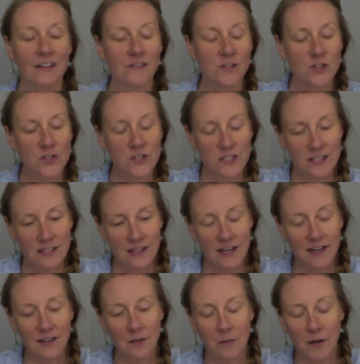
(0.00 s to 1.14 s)
you just
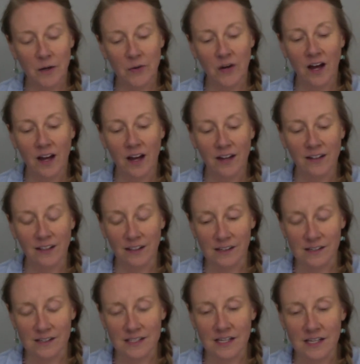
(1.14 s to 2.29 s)
think about unease.